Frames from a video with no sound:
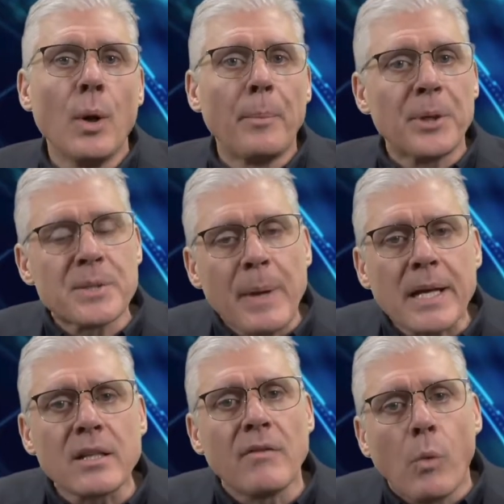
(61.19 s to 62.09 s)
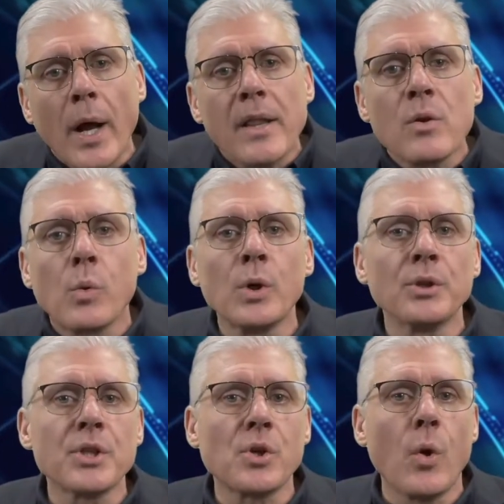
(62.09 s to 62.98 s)
perspective what in the world
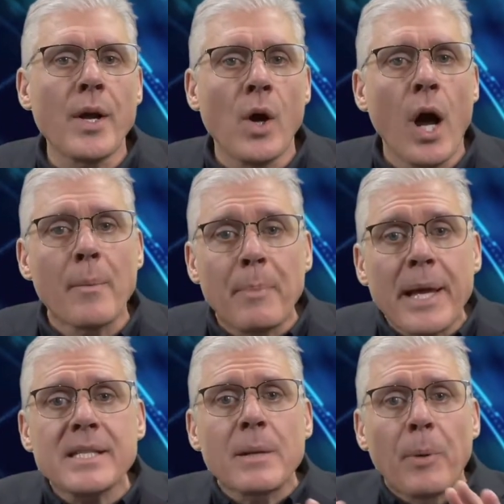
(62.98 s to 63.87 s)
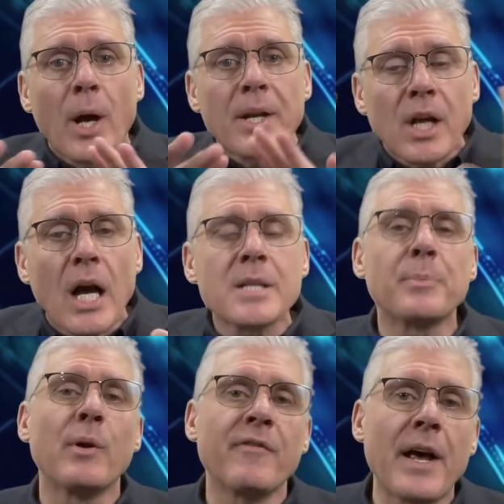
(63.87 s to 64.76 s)
is going on based upon God's
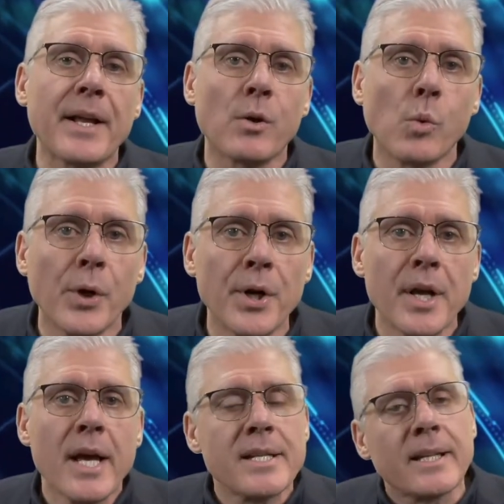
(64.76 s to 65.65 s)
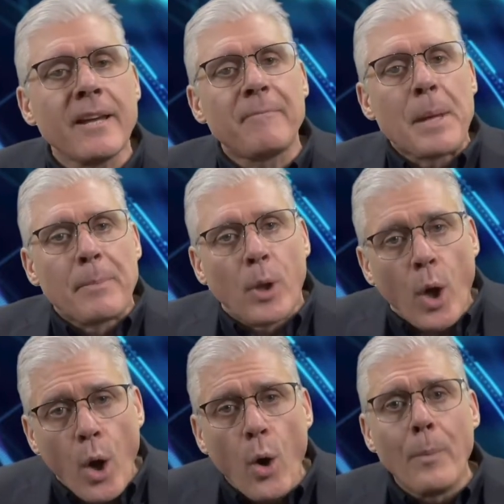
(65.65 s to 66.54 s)
prophetic Word to give people
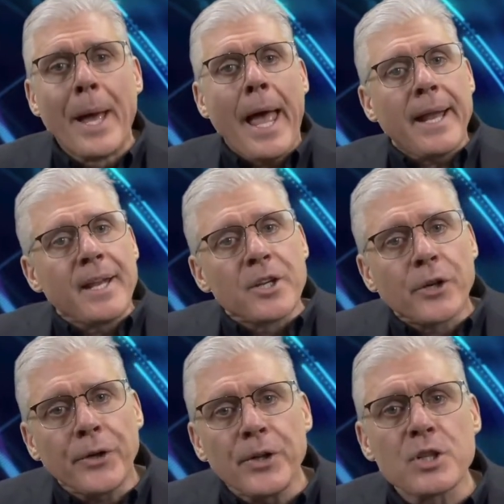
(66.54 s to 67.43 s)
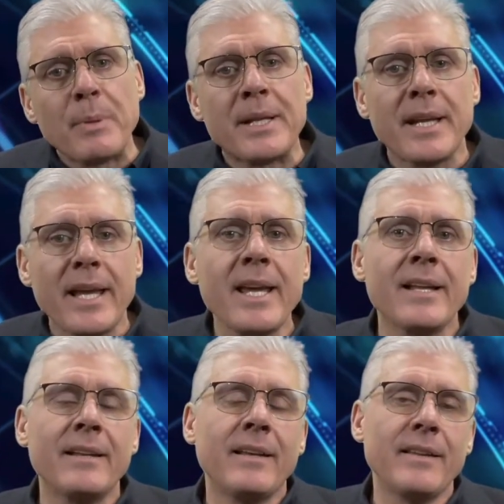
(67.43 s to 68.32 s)
hope and encouragement
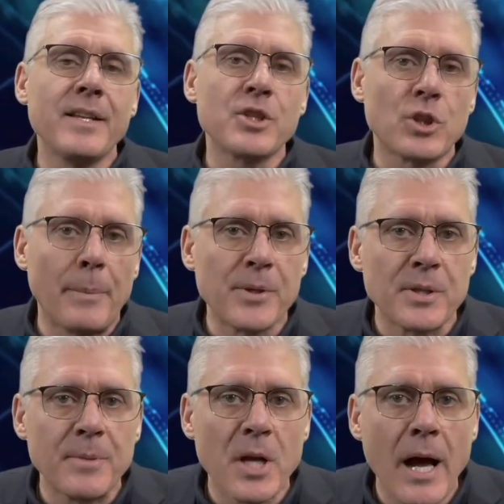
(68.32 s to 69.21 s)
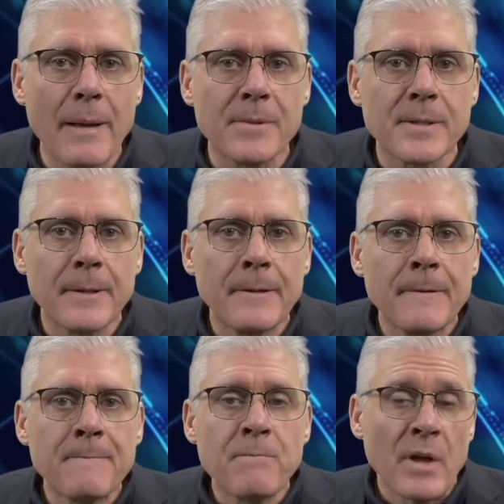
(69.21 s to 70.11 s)
in these troublesome times.
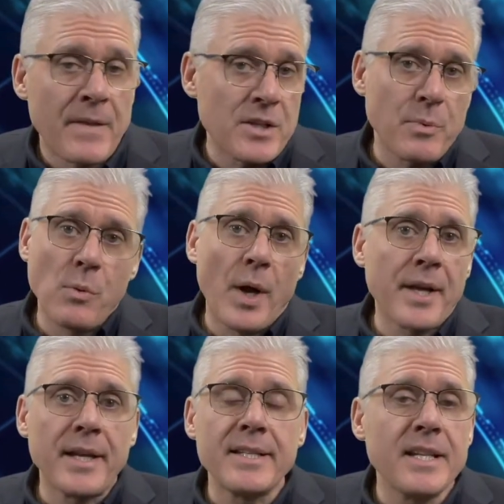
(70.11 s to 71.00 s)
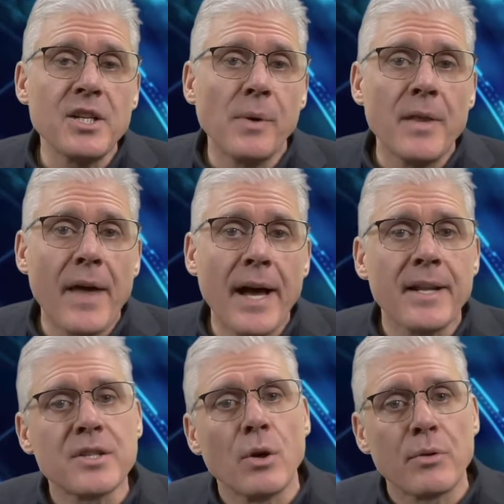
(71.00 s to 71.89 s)
Thus, we want to continue in that,
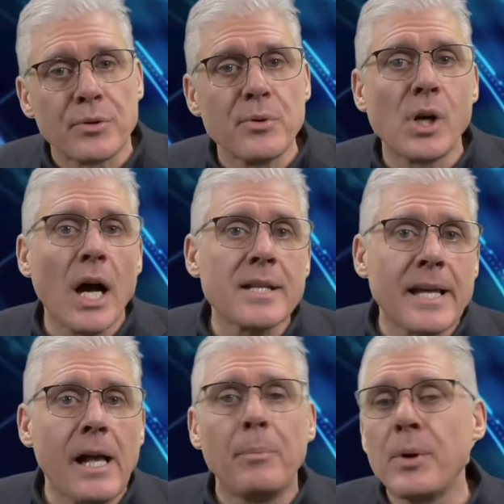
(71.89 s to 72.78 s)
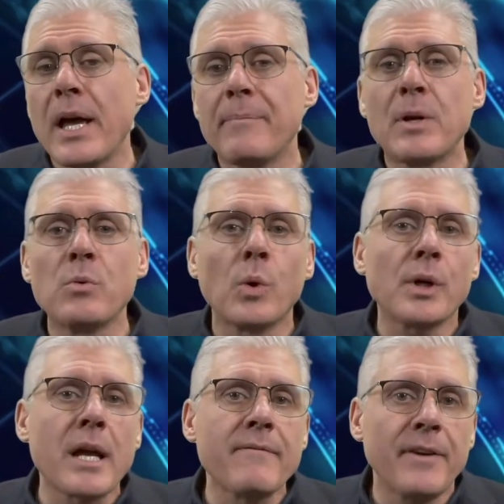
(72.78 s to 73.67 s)
and so through God's help, we have been
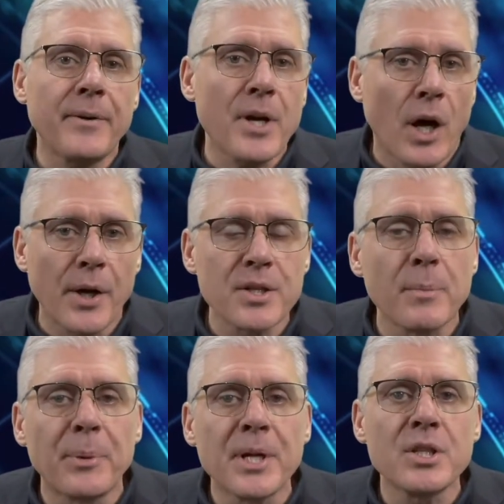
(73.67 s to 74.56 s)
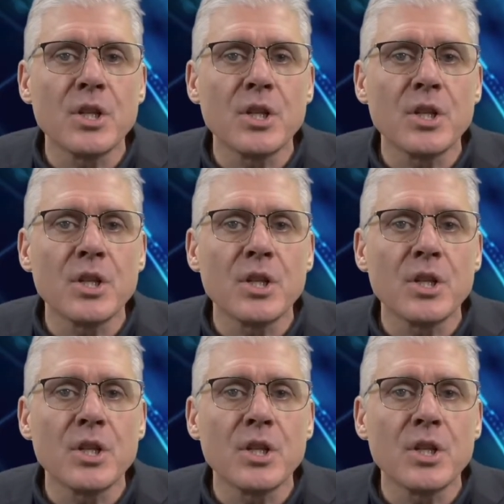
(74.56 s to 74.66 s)
working very hard to bring to